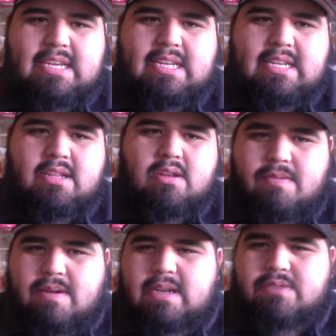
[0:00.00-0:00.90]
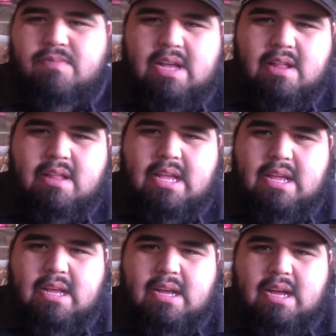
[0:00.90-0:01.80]
in the third round as well.
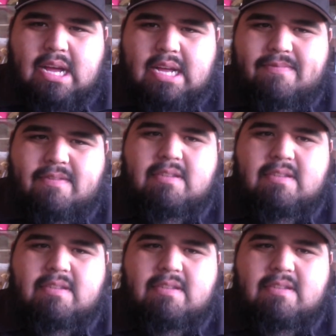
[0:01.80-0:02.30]
A few